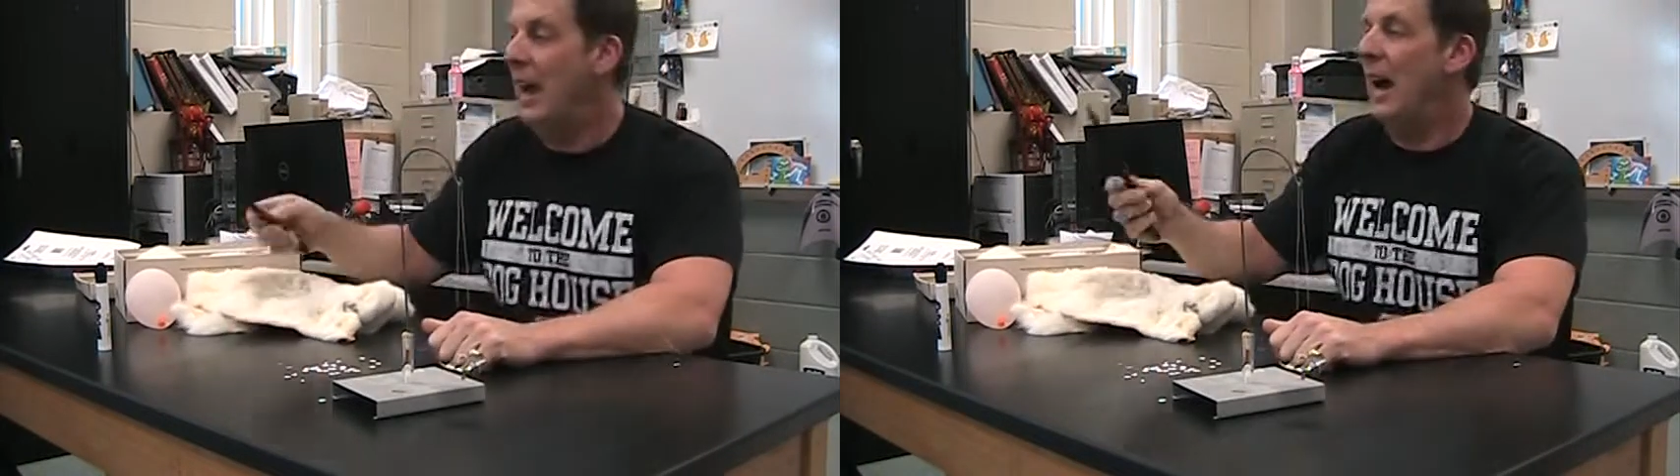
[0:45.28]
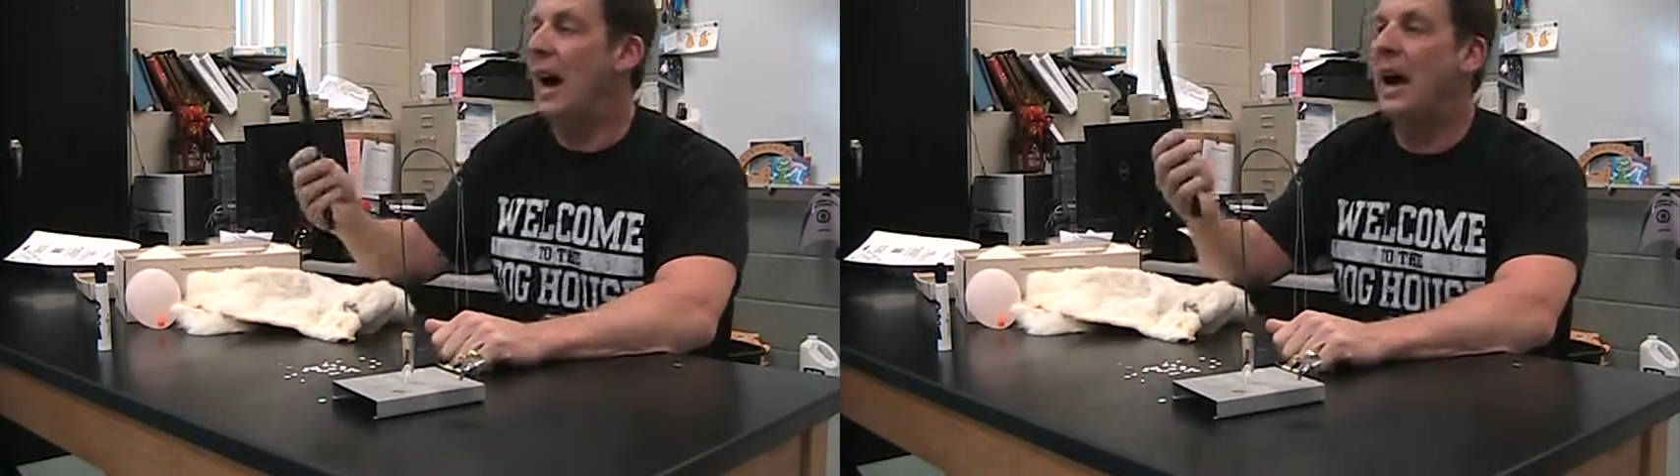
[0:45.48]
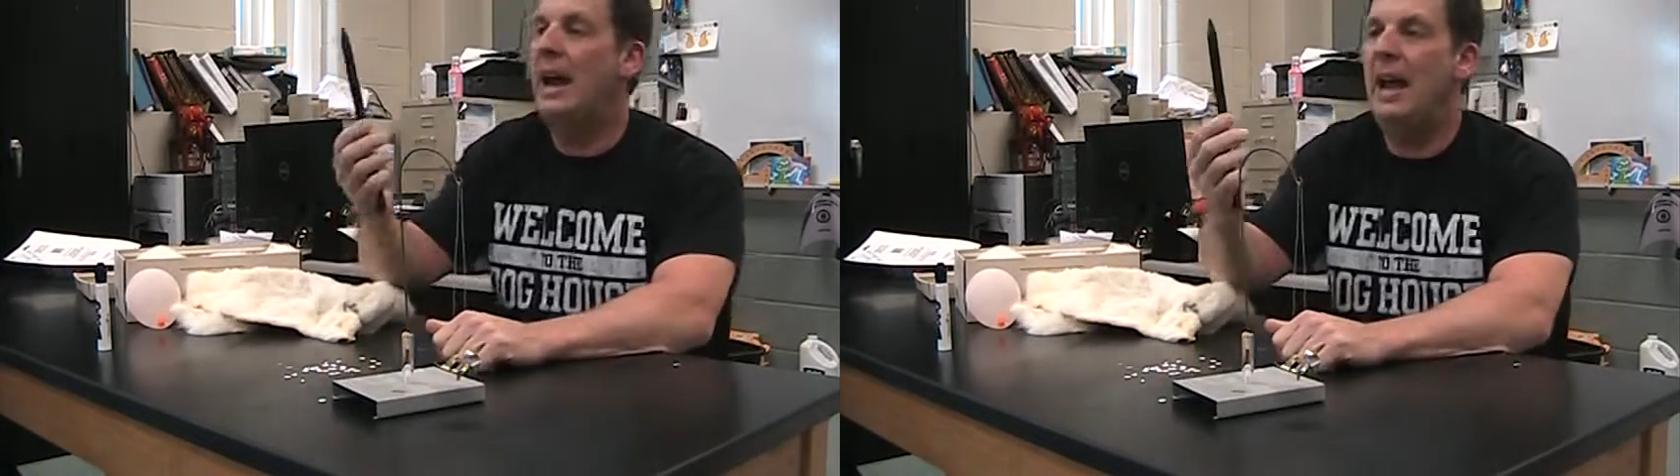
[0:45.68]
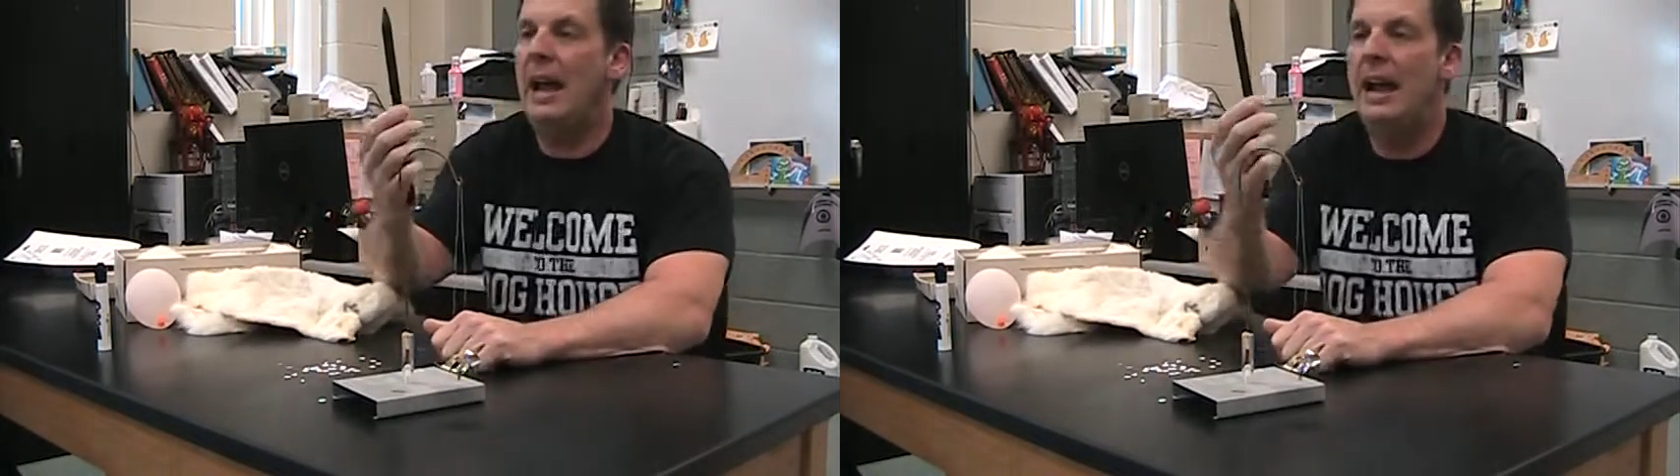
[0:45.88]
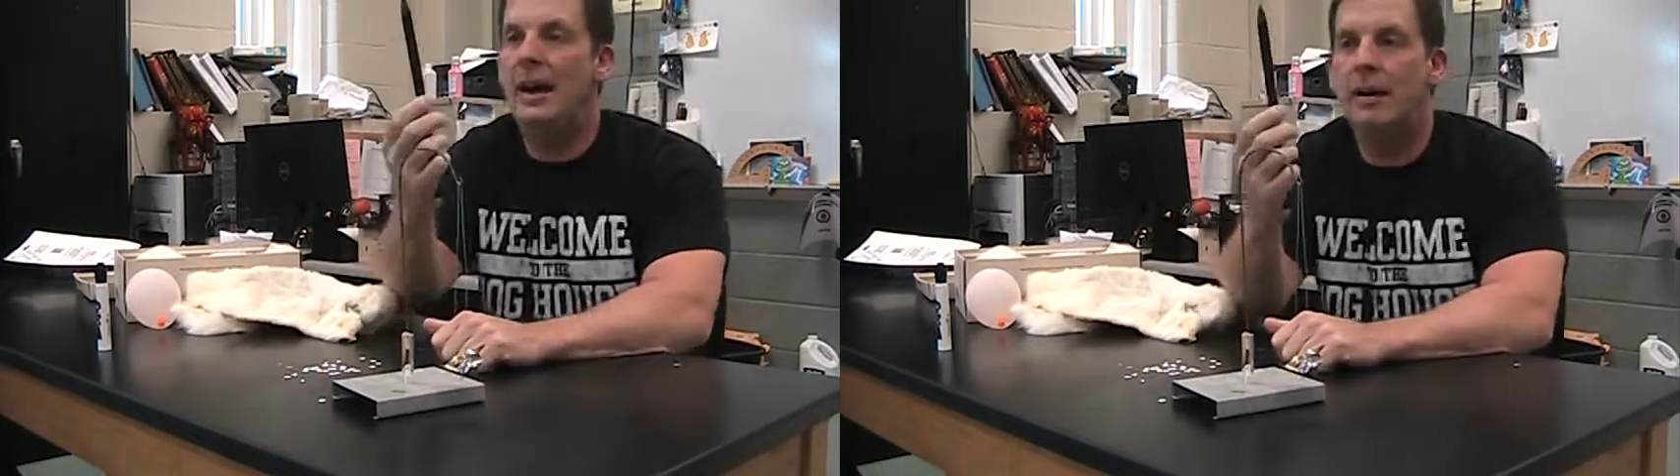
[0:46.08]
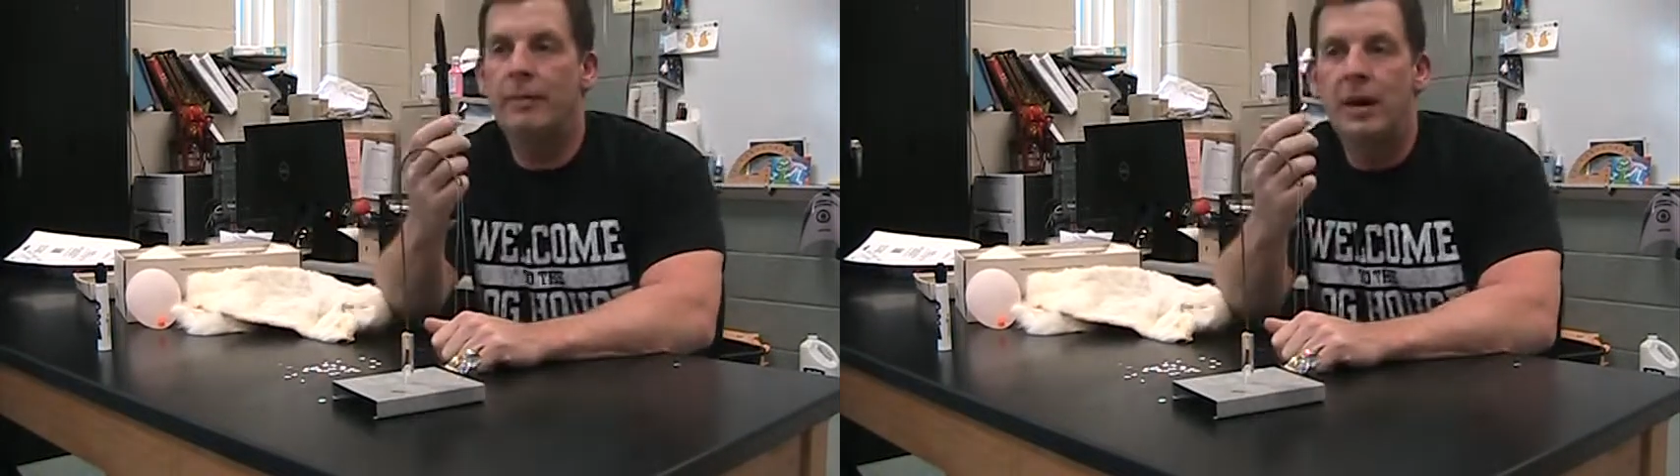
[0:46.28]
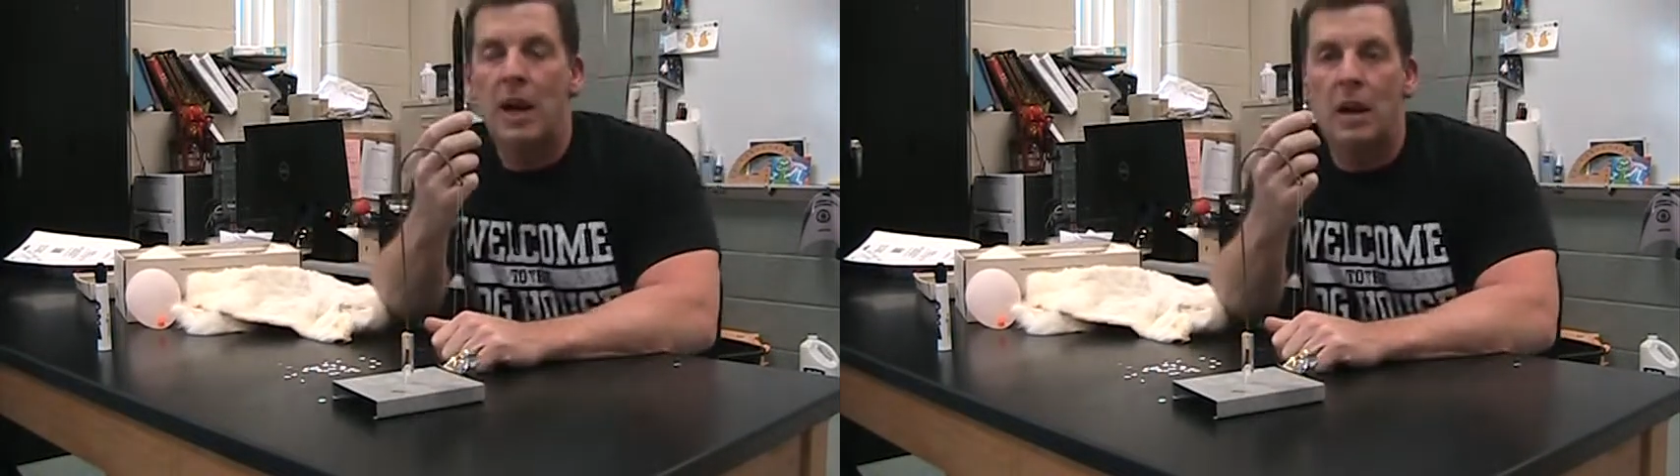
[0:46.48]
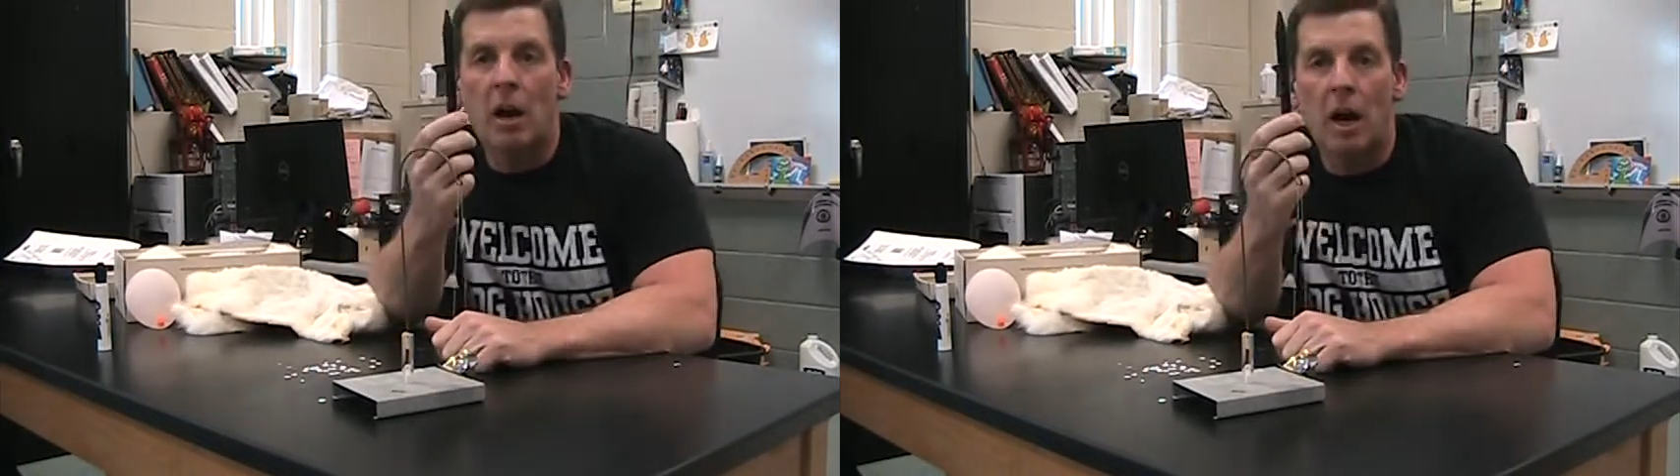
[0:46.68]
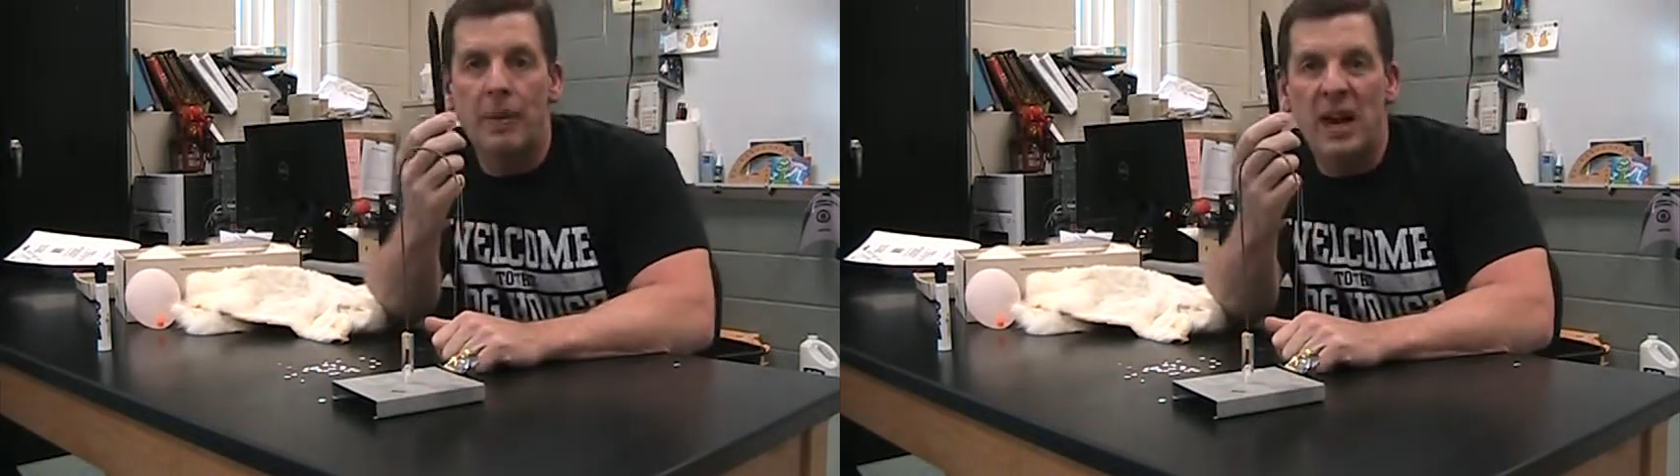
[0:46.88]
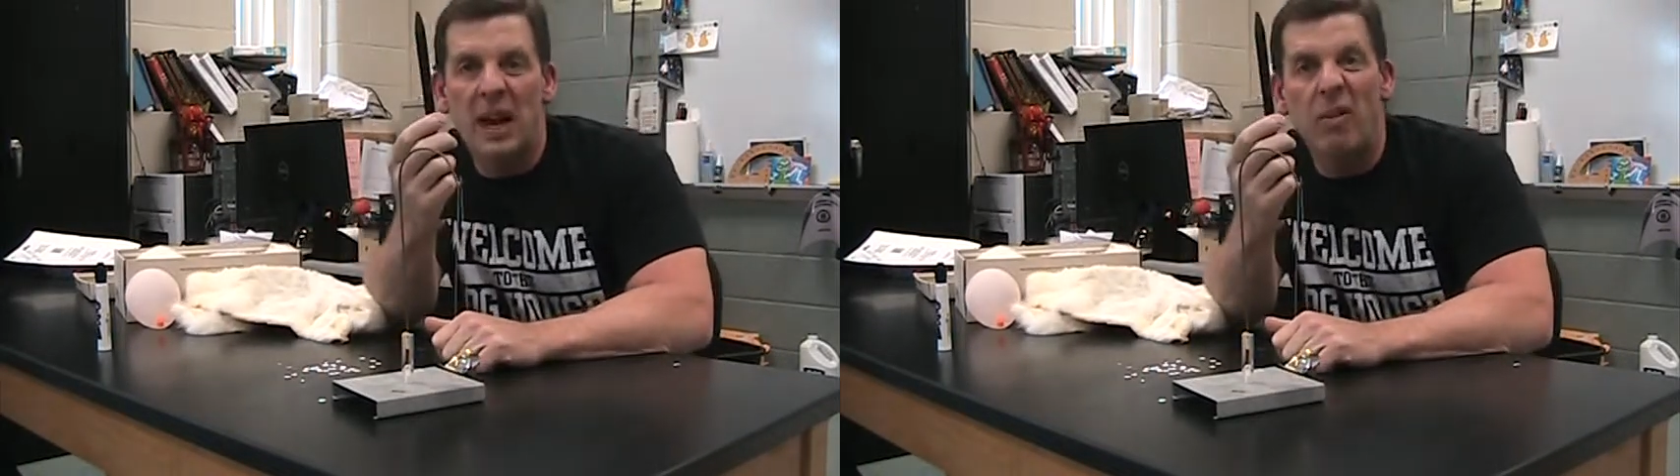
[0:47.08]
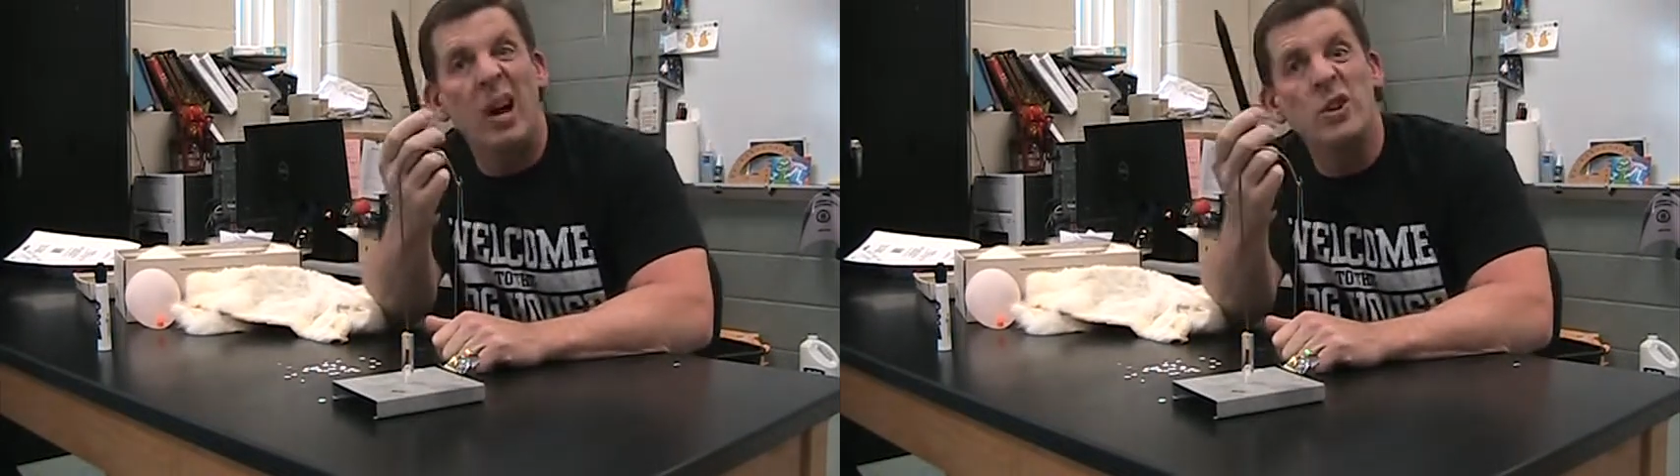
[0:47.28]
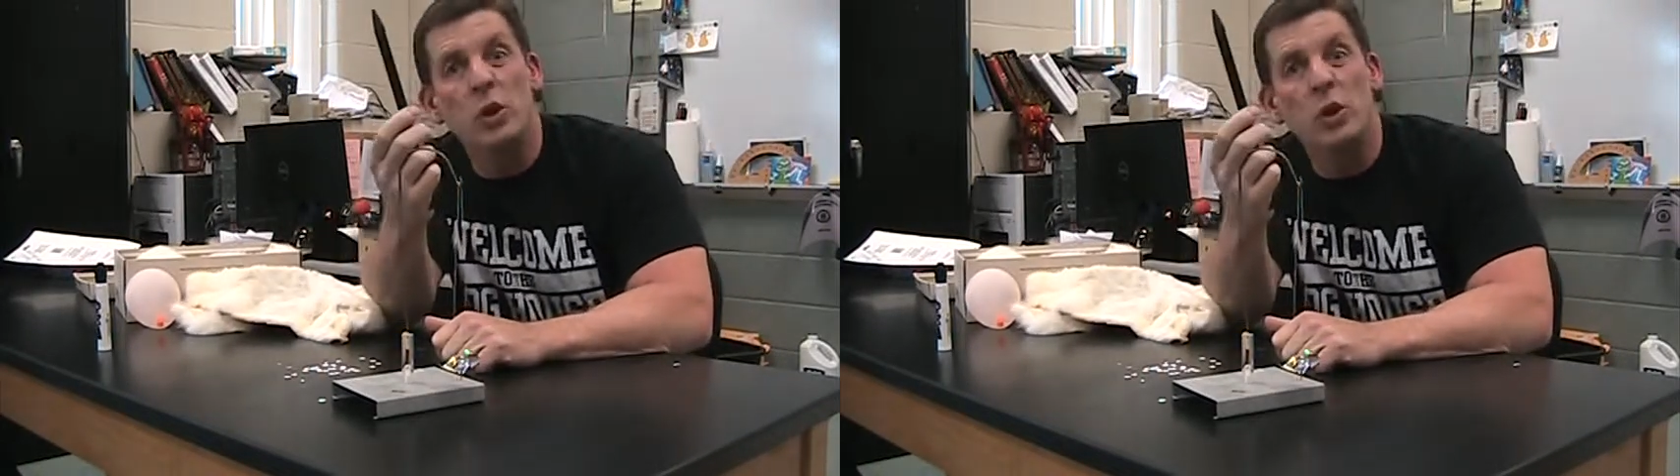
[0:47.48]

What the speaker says: I have a carbonite rod.